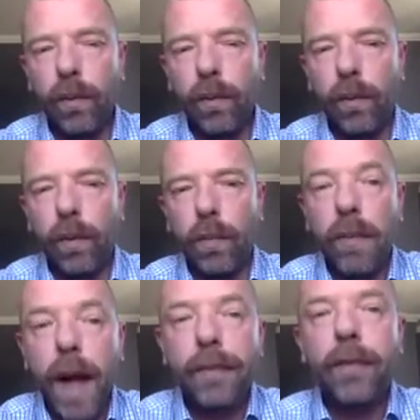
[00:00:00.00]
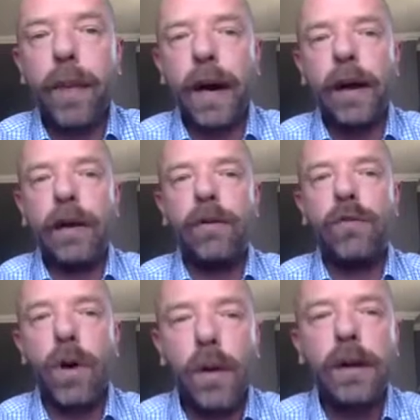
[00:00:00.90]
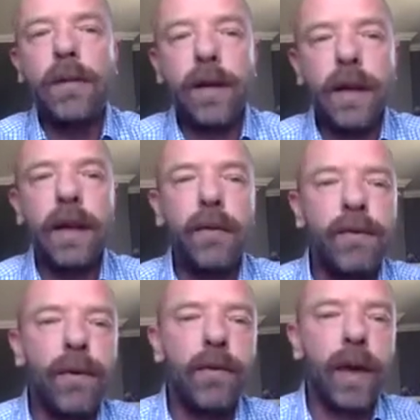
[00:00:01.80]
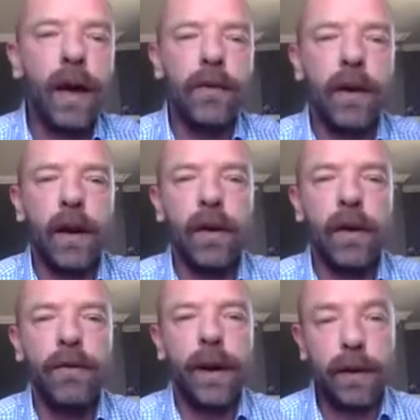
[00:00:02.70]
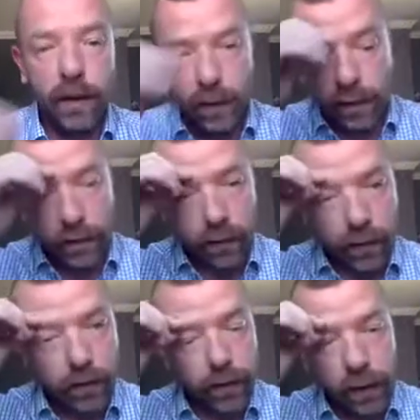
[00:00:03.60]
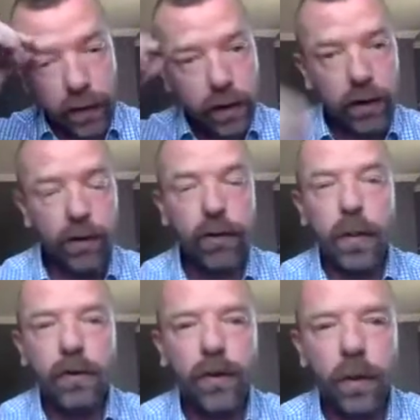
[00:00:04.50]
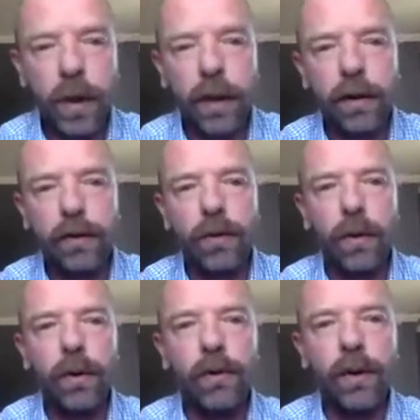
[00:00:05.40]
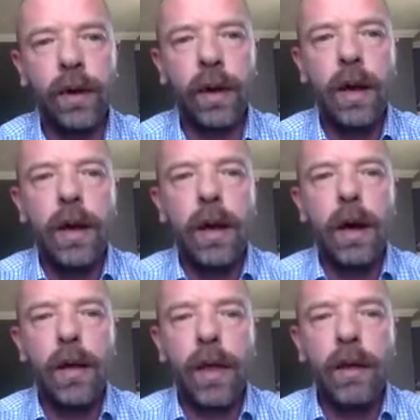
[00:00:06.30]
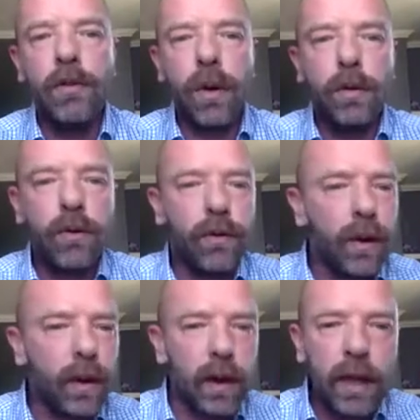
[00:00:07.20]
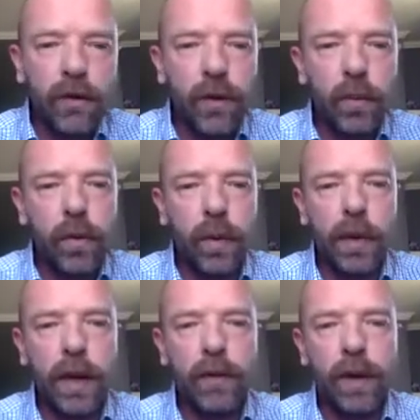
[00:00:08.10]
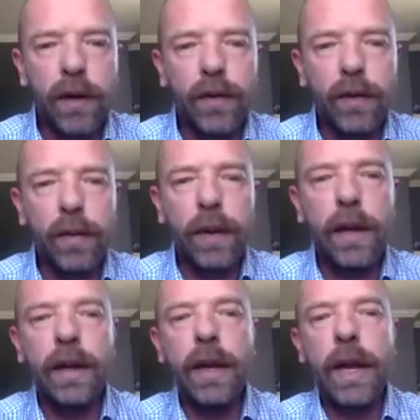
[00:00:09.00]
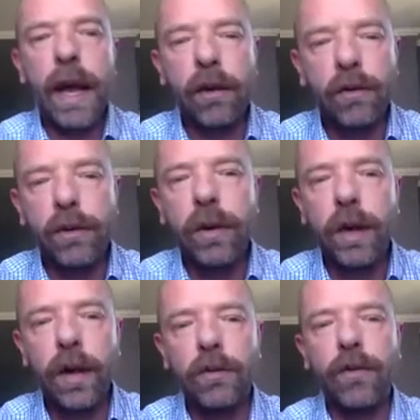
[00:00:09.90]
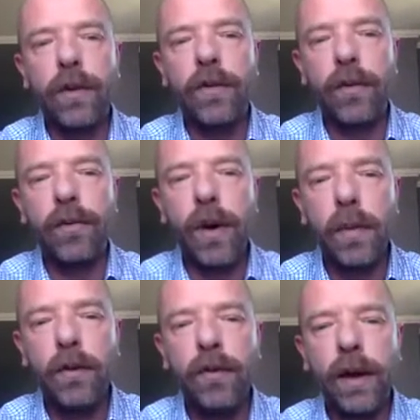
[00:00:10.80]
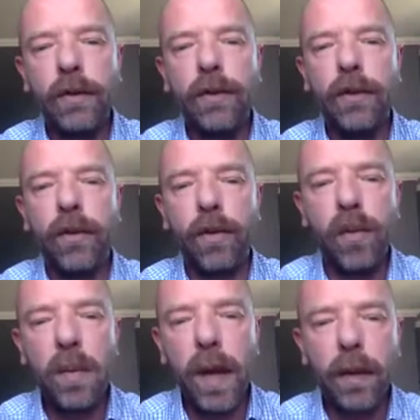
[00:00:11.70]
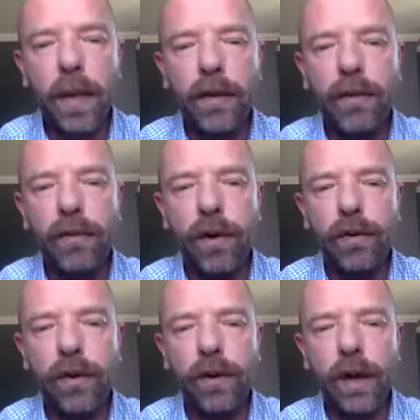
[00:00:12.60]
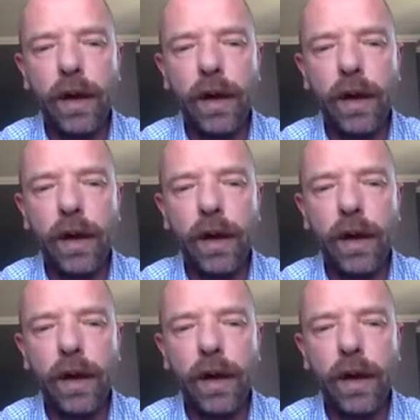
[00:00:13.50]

mapped by growing the T lymphocytes that are unaffected in this disease, use them as germline controls. They show just a deletion, probably not relevant, but in the actual non-Hodgkin's lymphoma cells, there's a 3 megabase inversion